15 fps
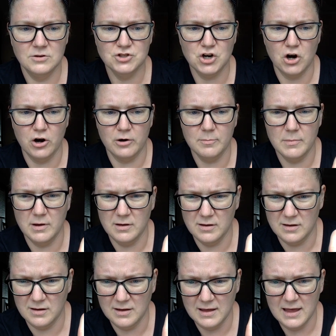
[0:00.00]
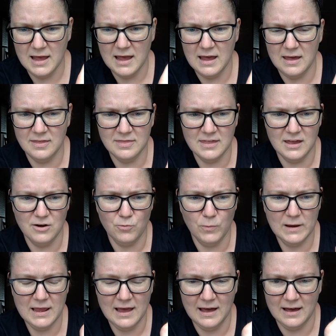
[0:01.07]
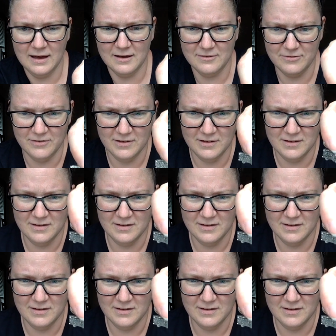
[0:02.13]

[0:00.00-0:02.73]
charm, and then we have